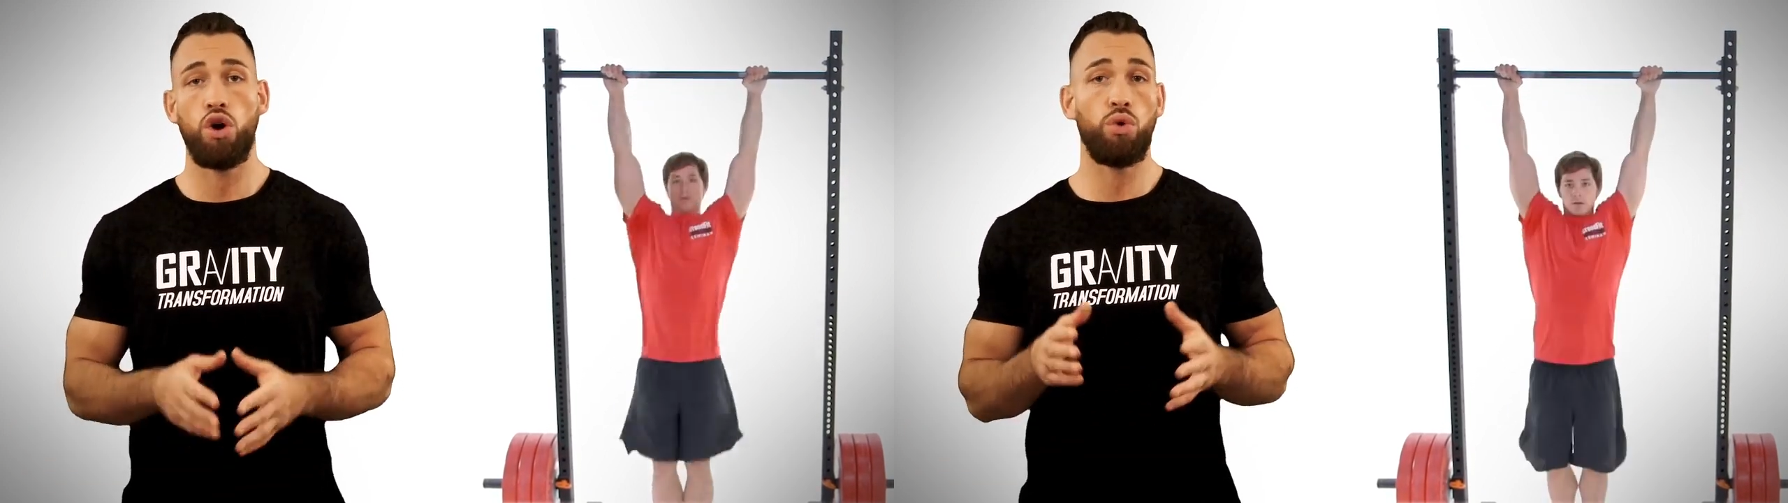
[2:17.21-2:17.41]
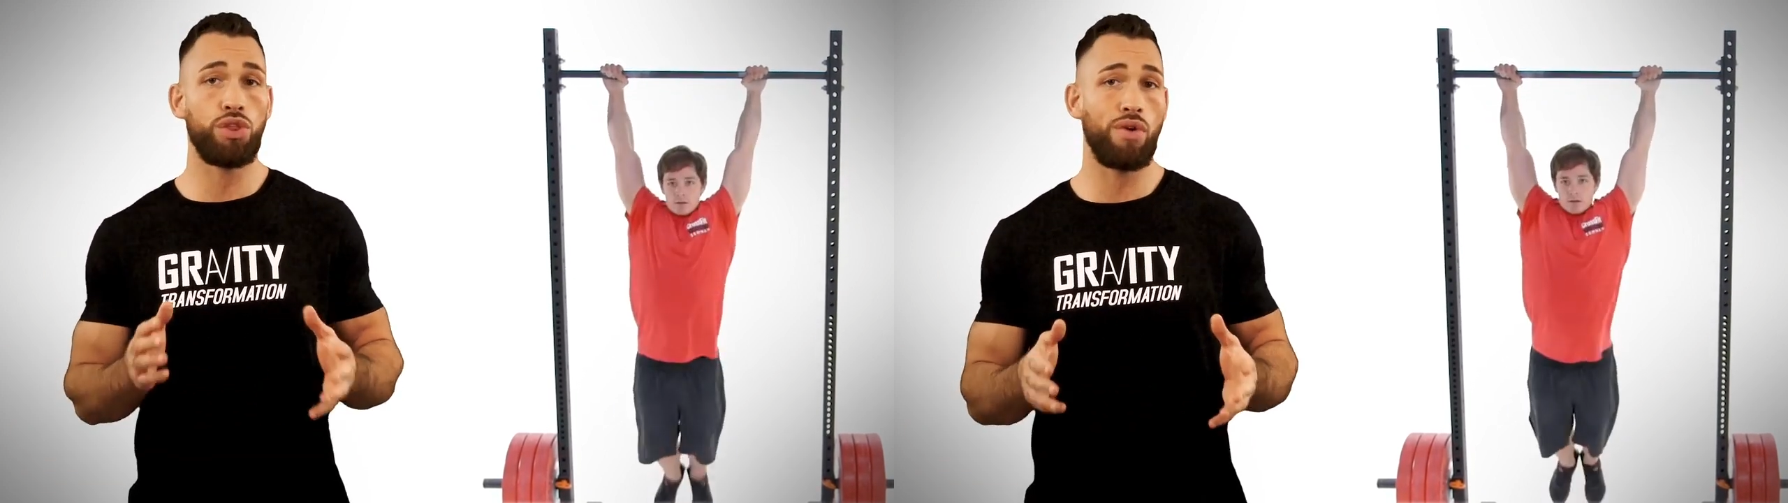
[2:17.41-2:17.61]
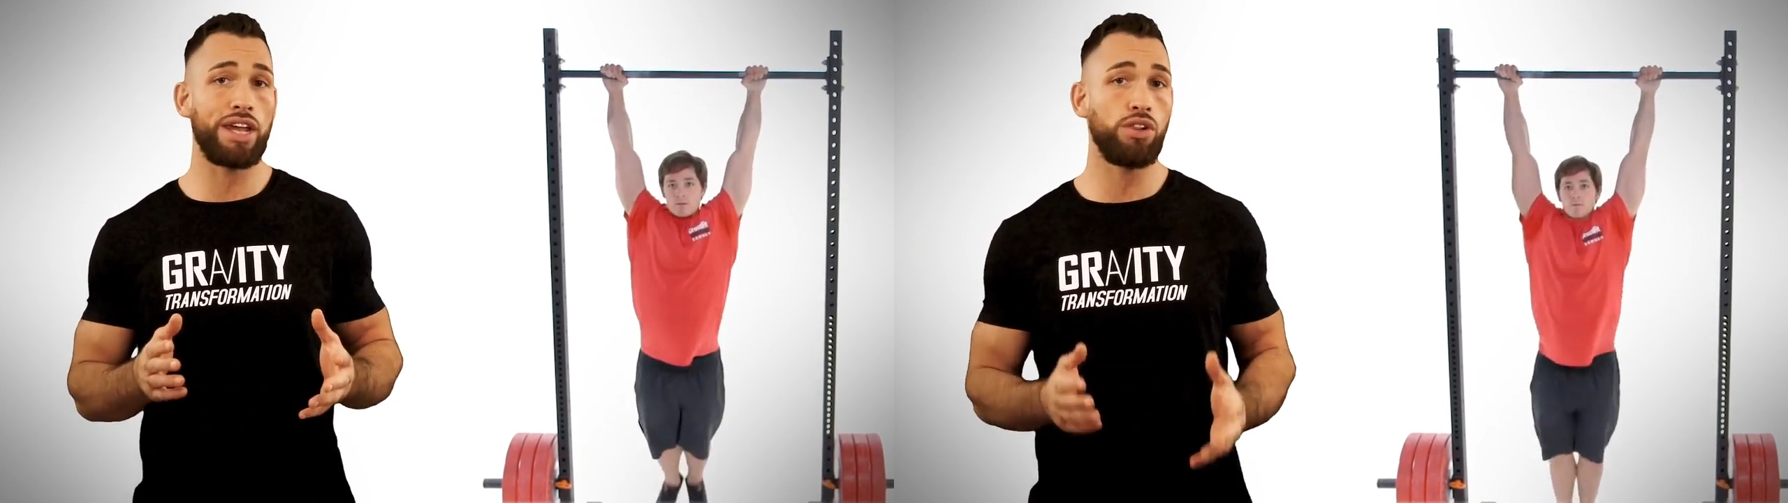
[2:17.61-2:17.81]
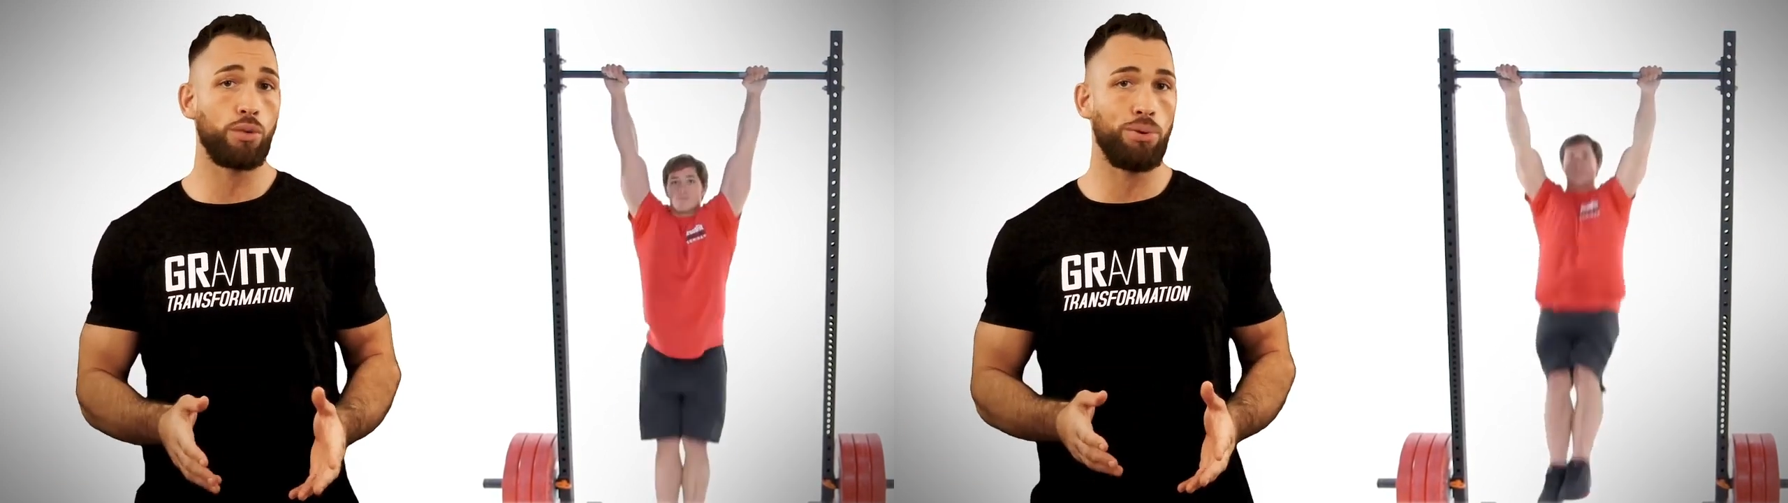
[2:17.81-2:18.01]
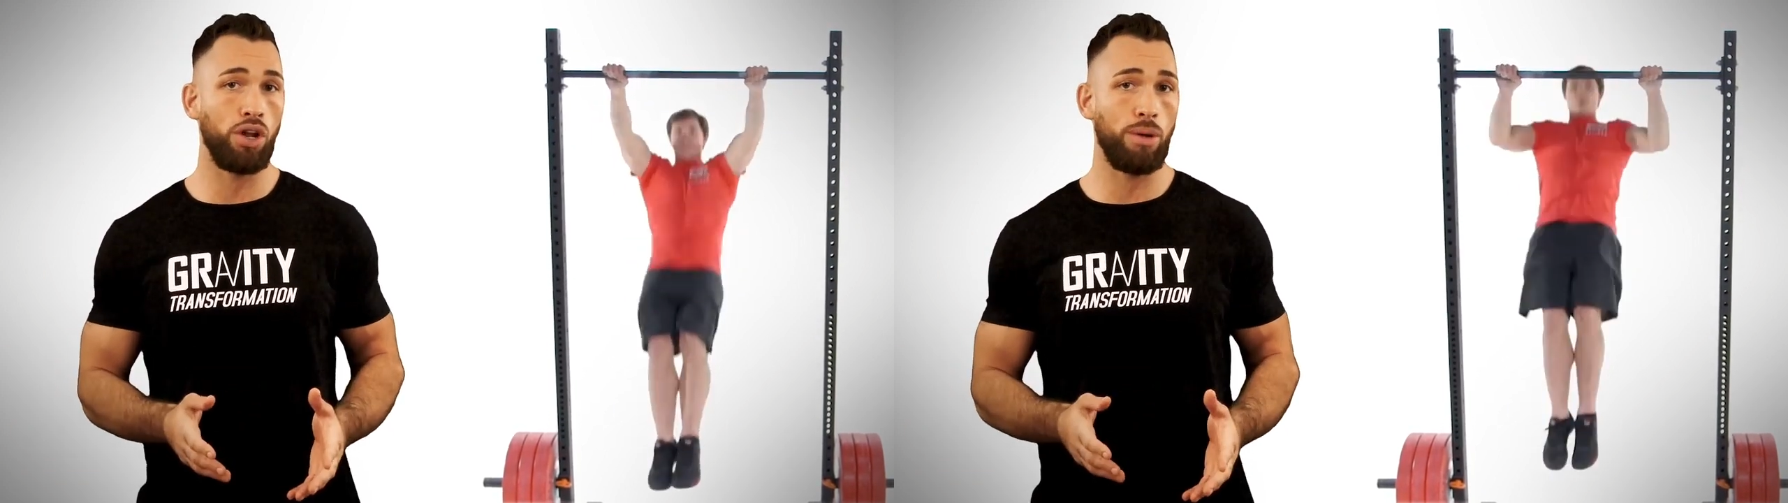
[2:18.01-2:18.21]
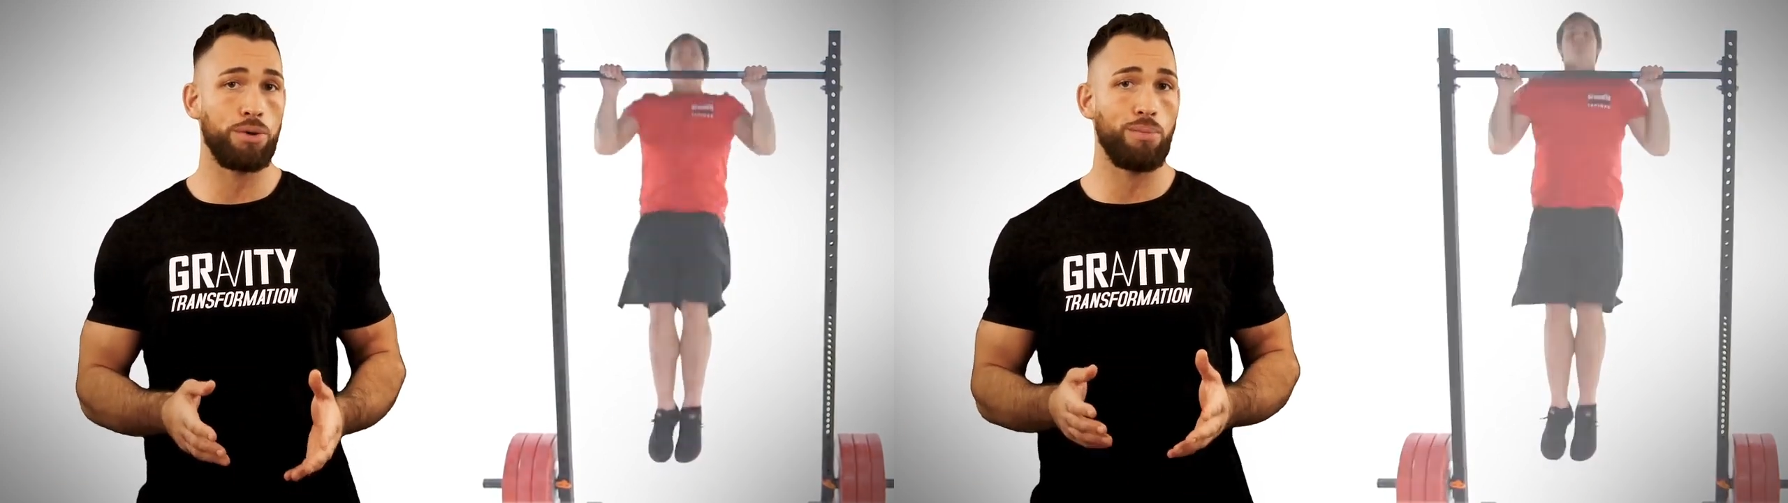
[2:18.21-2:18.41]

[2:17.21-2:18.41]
With a regular pull-up,